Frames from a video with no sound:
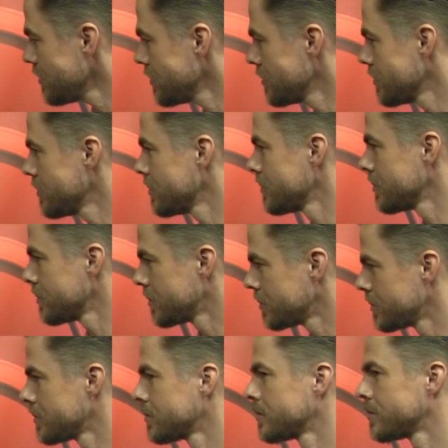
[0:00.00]

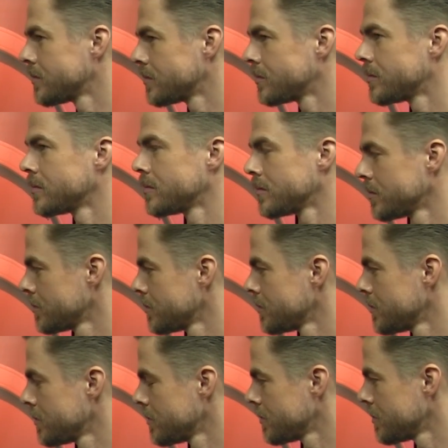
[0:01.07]

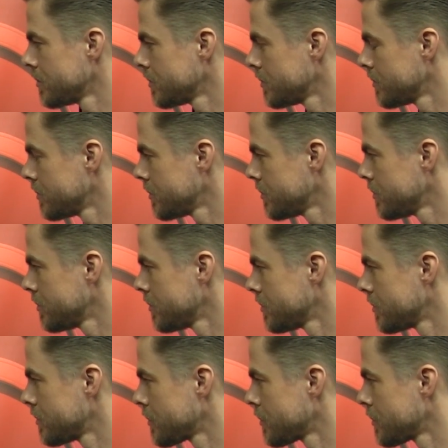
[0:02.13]
No words are spoken by the person on screen.